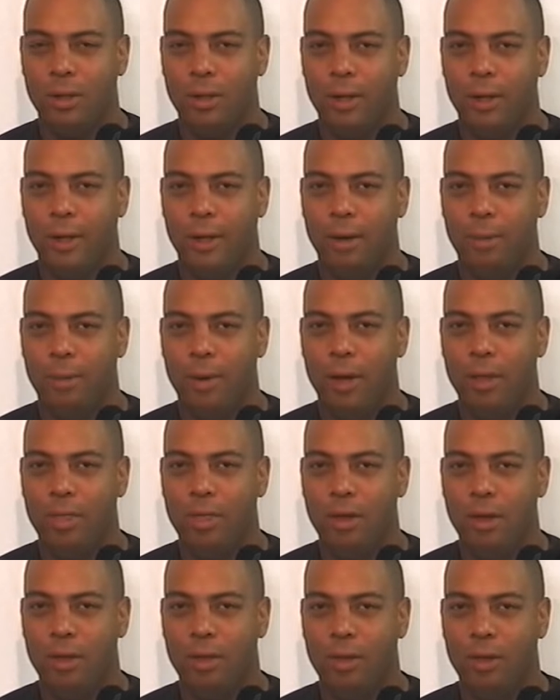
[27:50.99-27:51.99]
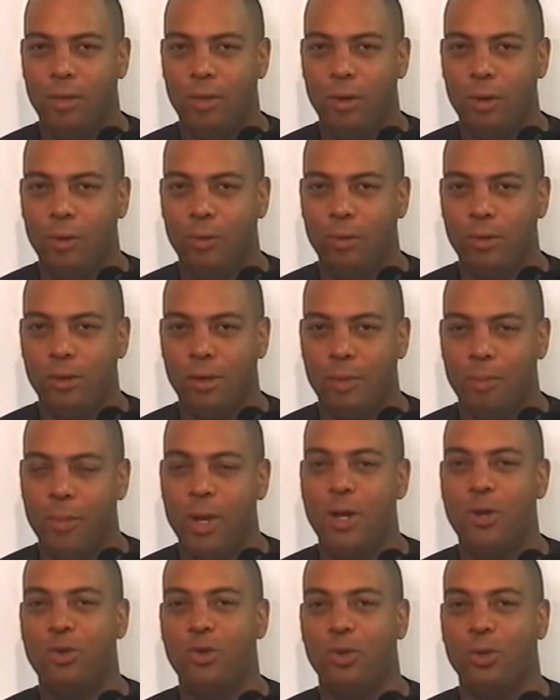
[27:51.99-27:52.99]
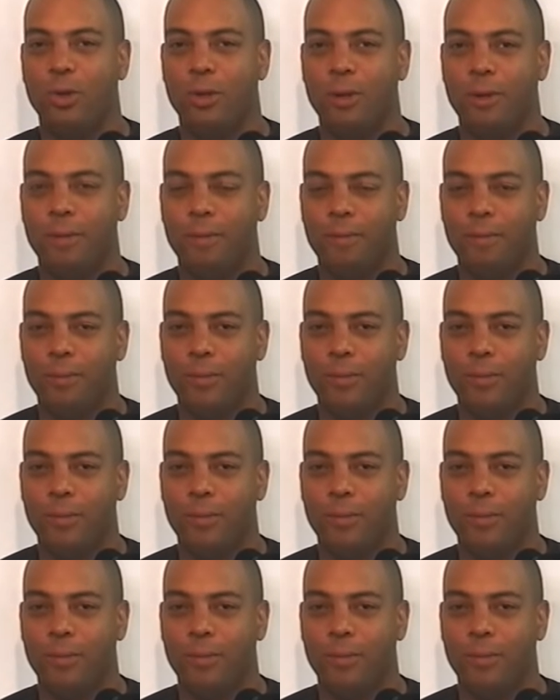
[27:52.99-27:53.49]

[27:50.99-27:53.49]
I think that there was a measure.